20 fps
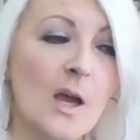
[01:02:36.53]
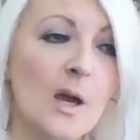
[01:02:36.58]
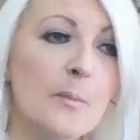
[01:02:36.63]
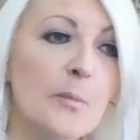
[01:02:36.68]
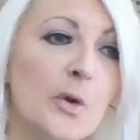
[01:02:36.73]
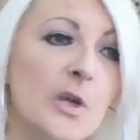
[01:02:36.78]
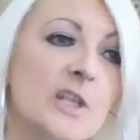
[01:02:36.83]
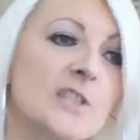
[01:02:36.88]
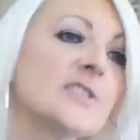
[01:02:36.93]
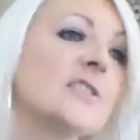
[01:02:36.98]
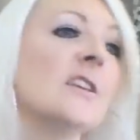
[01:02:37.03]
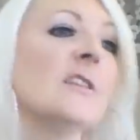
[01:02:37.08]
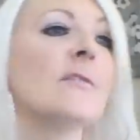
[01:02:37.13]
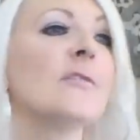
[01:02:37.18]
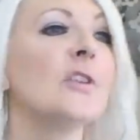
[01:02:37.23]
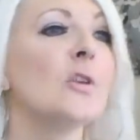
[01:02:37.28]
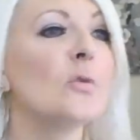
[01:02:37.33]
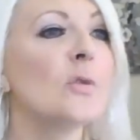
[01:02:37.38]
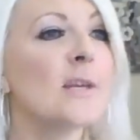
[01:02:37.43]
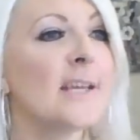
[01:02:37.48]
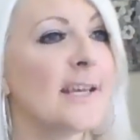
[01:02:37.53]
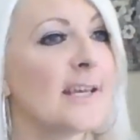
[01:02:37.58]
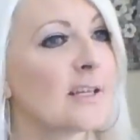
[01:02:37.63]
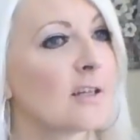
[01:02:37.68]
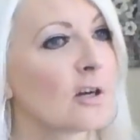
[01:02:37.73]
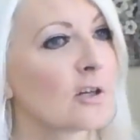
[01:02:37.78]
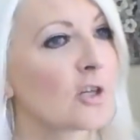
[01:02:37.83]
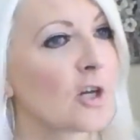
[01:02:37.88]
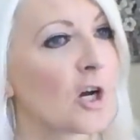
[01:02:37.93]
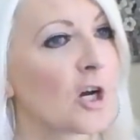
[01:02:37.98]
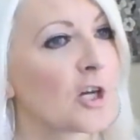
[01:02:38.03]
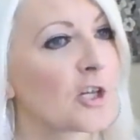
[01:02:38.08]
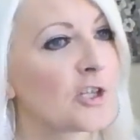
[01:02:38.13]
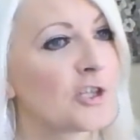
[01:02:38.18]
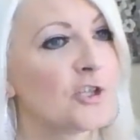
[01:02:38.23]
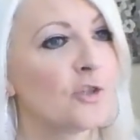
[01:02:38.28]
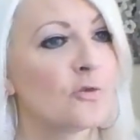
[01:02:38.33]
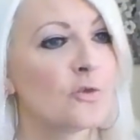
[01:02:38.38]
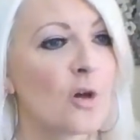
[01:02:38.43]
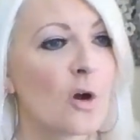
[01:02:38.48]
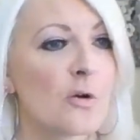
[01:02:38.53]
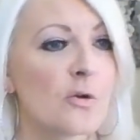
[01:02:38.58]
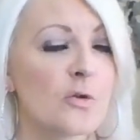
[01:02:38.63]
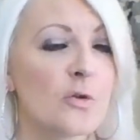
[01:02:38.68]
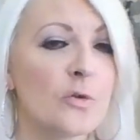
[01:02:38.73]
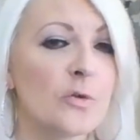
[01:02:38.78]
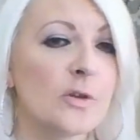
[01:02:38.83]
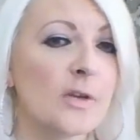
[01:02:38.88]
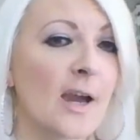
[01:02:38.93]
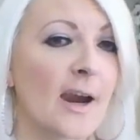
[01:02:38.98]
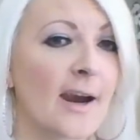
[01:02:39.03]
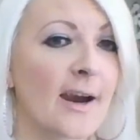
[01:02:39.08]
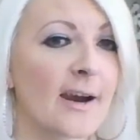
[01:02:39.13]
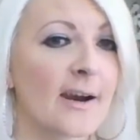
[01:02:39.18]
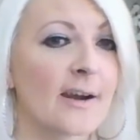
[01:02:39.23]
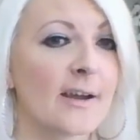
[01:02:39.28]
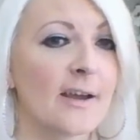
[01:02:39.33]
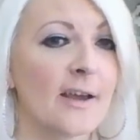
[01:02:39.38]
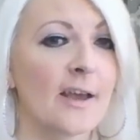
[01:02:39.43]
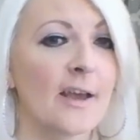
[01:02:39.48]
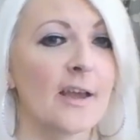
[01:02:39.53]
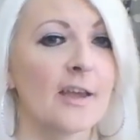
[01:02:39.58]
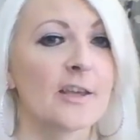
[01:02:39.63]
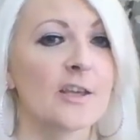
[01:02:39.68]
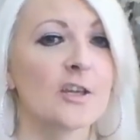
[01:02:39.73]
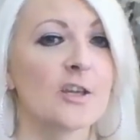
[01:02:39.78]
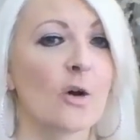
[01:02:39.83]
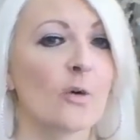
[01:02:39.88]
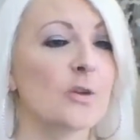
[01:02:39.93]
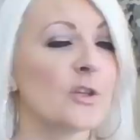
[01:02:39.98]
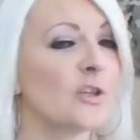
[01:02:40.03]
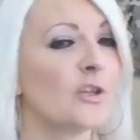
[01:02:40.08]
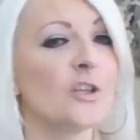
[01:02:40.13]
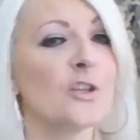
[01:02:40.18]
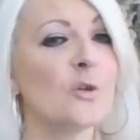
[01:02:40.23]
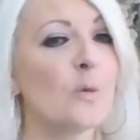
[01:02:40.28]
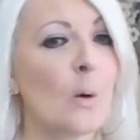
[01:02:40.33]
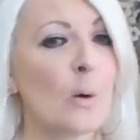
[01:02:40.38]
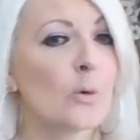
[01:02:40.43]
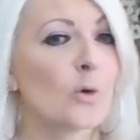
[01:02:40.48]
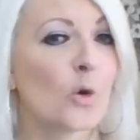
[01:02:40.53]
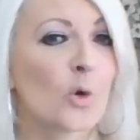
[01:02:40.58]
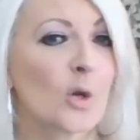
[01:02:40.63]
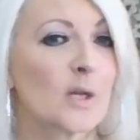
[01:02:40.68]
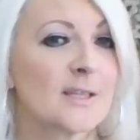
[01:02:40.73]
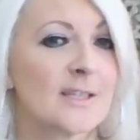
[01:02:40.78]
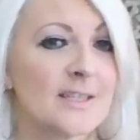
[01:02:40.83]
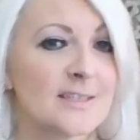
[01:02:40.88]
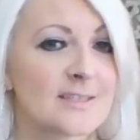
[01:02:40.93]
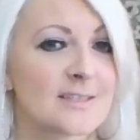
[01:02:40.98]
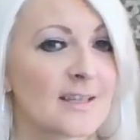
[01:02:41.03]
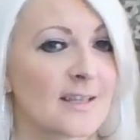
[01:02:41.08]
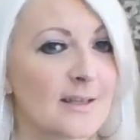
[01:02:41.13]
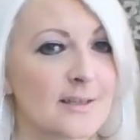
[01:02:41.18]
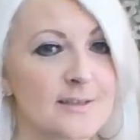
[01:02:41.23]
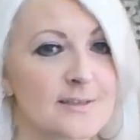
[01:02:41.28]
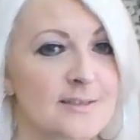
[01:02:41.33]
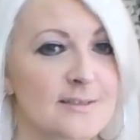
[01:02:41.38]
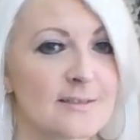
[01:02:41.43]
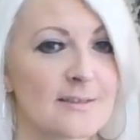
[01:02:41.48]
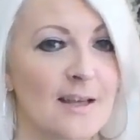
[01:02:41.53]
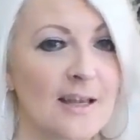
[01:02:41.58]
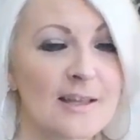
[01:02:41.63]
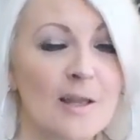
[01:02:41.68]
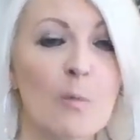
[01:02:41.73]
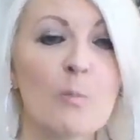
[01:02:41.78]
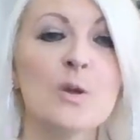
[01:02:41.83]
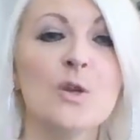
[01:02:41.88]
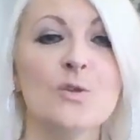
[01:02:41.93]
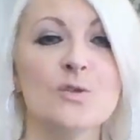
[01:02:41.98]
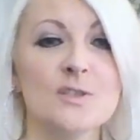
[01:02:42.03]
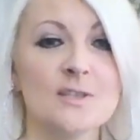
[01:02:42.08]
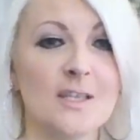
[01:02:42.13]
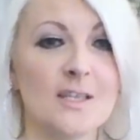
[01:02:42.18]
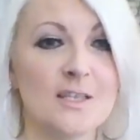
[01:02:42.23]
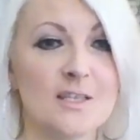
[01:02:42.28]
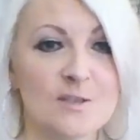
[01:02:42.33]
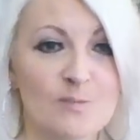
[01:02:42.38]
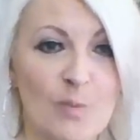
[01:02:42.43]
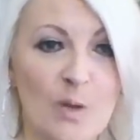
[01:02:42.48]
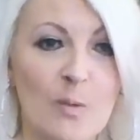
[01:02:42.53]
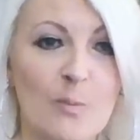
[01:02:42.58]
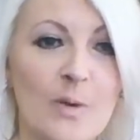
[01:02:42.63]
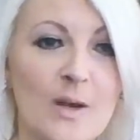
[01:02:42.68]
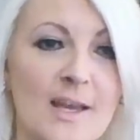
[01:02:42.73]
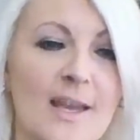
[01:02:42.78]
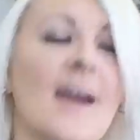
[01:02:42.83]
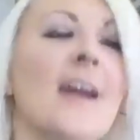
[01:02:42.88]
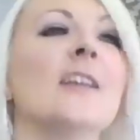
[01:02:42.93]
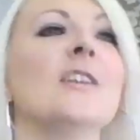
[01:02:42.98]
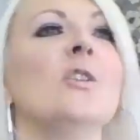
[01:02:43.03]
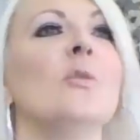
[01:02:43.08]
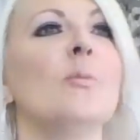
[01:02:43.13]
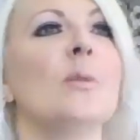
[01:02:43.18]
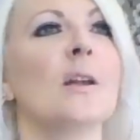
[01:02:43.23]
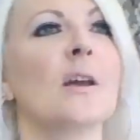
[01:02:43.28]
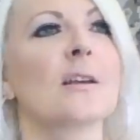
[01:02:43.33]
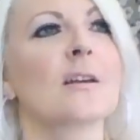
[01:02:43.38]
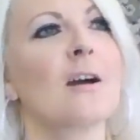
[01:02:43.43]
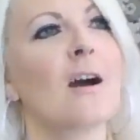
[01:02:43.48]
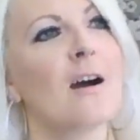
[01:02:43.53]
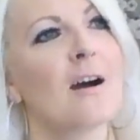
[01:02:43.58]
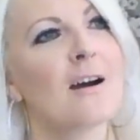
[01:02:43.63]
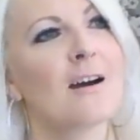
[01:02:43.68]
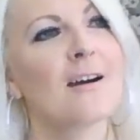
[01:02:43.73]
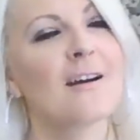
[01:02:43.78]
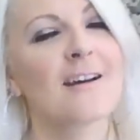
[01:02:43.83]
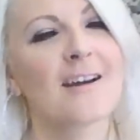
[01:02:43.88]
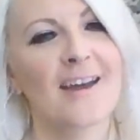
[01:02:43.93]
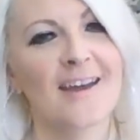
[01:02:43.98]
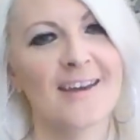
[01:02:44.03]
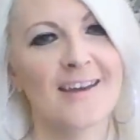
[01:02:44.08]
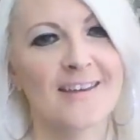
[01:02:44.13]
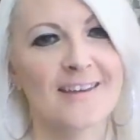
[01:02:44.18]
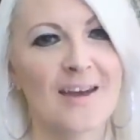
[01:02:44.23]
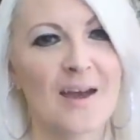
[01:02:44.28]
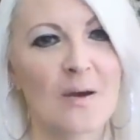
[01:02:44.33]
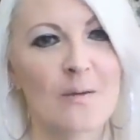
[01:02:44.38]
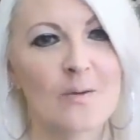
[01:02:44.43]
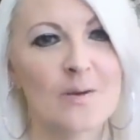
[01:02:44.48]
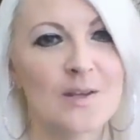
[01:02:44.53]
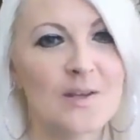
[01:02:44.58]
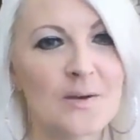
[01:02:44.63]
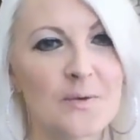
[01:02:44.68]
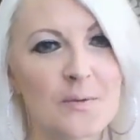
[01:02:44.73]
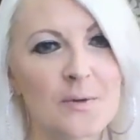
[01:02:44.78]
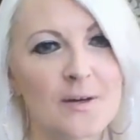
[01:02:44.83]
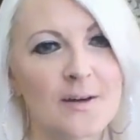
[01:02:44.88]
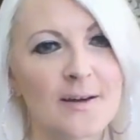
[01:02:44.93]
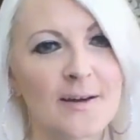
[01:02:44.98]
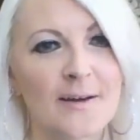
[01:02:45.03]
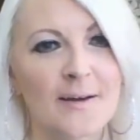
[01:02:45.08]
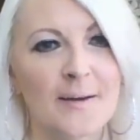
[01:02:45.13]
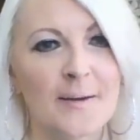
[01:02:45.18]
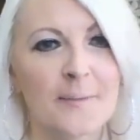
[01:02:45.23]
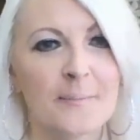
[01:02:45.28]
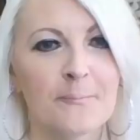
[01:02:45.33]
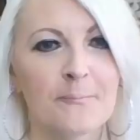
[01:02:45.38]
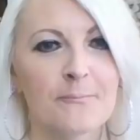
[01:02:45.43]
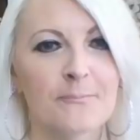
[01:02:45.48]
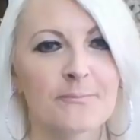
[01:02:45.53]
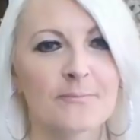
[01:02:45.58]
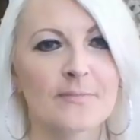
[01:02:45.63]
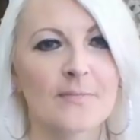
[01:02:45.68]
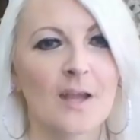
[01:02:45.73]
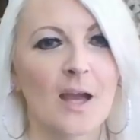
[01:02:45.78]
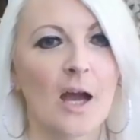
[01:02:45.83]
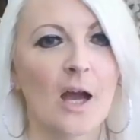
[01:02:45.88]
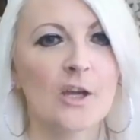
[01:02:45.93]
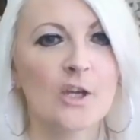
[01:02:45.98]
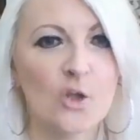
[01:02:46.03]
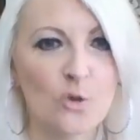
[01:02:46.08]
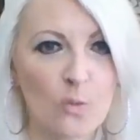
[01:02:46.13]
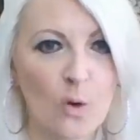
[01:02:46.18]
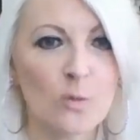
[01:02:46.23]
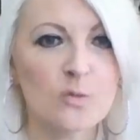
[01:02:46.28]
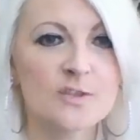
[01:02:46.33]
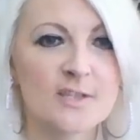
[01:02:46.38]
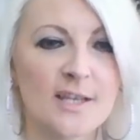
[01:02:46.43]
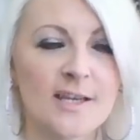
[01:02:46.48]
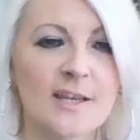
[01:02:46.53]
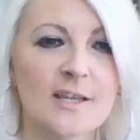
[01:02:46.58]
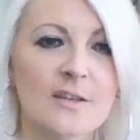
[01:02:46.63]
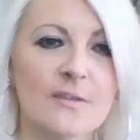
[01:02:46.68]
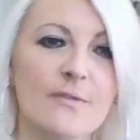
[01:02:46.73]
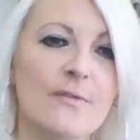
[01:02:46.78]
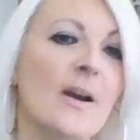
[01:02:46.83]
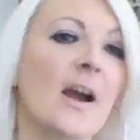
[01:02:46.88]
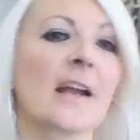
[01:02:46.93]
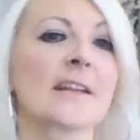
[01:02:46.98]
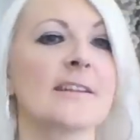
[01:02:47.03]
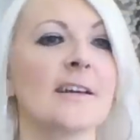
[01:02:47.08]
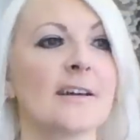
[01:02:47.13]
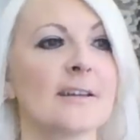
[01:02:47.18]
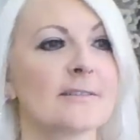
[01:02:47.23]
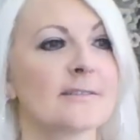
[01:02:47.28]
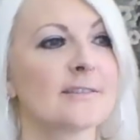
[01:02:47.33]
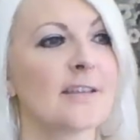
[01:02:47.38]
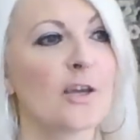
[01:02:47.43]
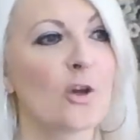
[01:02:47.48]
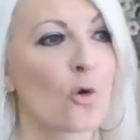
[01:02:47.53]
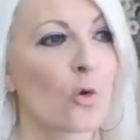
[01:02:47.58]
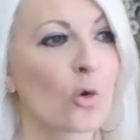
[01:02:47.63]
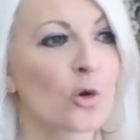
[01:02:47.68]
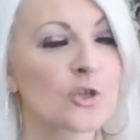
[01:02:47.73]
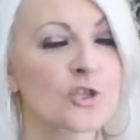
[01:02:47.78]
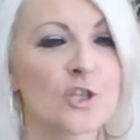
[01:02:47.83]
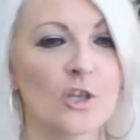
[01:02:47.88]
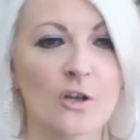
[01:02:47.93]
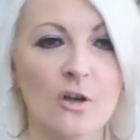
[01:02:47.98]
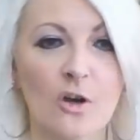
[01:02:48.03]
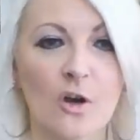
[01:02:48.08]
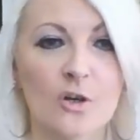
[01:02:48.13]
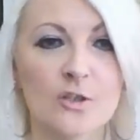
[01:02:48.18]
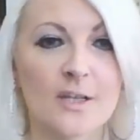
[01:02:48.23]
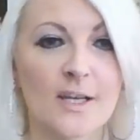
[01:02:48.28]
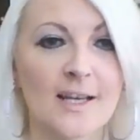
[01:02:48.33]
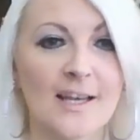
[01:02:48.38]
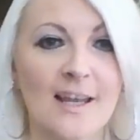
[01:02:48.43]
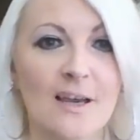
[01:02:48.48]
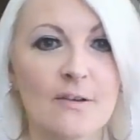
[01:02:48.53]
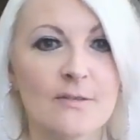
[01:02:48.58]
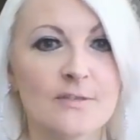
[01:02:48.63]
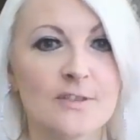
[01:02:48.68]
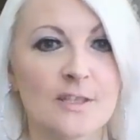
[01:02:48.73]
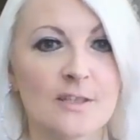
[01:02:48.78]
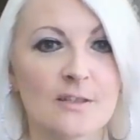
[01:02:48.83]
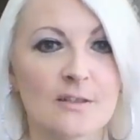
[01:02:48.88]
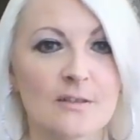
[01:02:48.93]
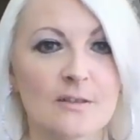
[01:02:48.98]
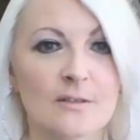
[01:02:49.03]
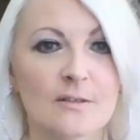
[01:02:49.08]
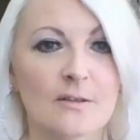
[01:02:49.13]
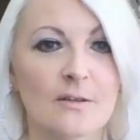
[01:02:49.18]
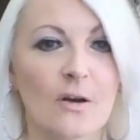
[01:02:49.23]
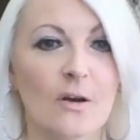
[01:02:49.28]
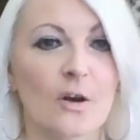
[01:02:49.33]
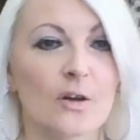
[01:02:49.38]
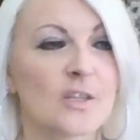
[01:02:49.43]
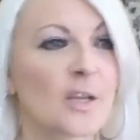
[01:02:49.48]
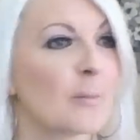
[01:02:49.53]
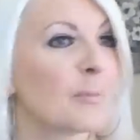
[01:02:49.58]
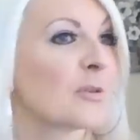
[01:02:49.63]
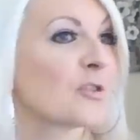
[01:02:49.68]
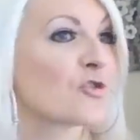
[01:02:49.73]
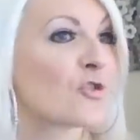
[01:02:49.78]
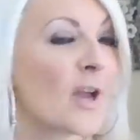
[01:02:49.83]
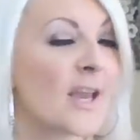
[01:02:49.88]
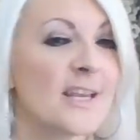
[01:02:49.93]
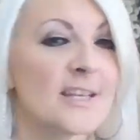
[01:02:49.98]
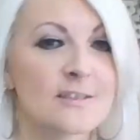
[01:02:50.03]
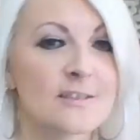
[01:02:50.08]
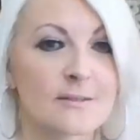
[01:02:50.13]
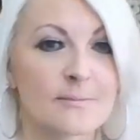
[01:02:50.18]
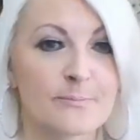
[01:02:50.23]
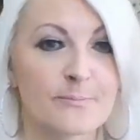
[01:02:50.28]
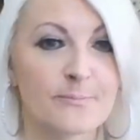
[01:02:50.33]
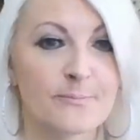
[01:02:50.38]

But you see, if you lean on God and you know who you are, you know, you, you won't look at these things. And then when you see these people again, you'll be like, oh, hey, how are you? and you won't think of the fact that they hurt you or they left you or they betrayed you.